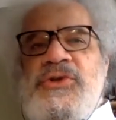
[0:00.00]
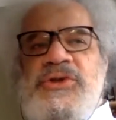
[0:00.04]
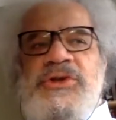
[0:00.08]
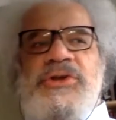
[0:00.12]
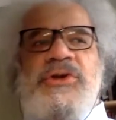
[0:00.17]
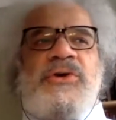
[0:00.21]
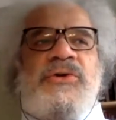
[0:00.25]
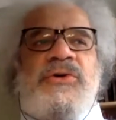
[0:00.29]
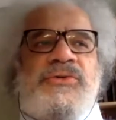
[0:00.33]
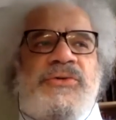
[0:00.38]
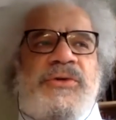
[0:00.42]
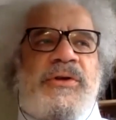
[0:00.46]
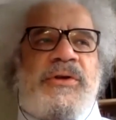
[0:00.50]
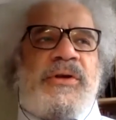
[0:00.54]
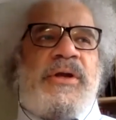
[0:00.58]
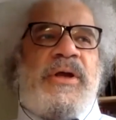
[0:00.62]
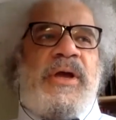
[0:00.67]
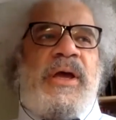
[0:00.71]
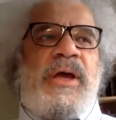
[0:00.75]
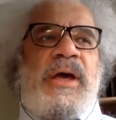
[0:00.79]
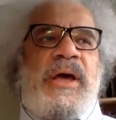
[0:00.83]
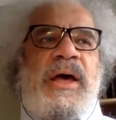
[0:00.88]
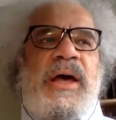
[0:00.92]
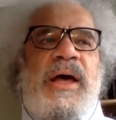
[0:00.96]
children
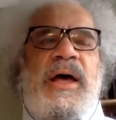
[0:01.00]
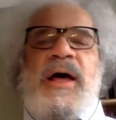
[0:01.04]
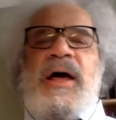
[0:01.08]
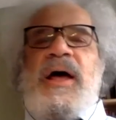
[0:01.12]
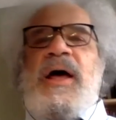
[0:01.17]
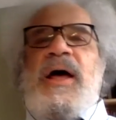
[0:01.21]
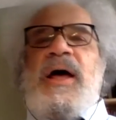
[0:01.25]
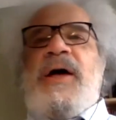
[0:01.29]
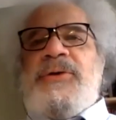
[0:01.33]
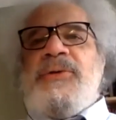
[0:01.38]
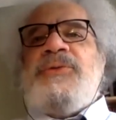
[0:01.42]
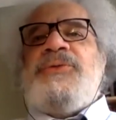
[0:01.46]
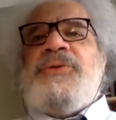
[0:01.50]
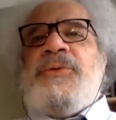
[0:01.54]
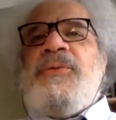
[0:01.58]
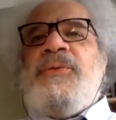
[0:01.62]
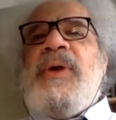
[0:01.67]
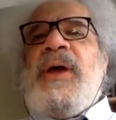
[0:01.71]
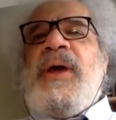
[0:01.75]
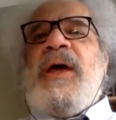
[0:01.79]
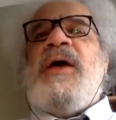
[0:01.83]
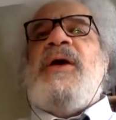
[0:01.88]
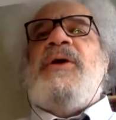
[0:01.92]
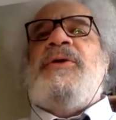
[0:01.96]
huddled
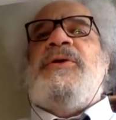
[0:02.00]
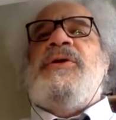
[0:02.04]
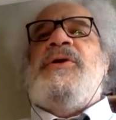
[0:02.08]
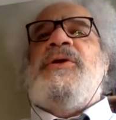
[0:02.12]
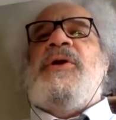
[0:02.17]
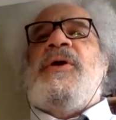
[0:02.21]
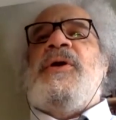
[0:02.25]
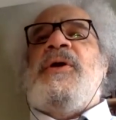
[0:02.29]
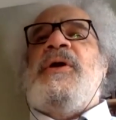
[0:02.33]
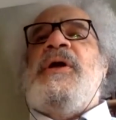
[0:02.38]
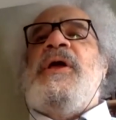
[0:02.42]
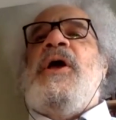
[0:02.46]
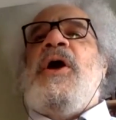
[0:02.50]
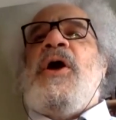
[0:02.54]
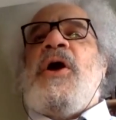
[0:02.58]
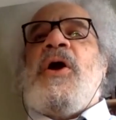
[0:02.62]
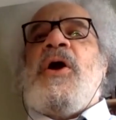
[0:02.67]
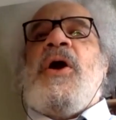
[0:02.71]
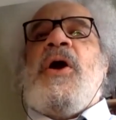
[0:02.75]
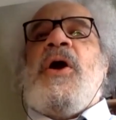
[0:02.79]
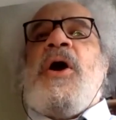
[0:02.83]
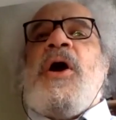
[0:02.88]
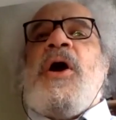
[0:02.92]
around her. Her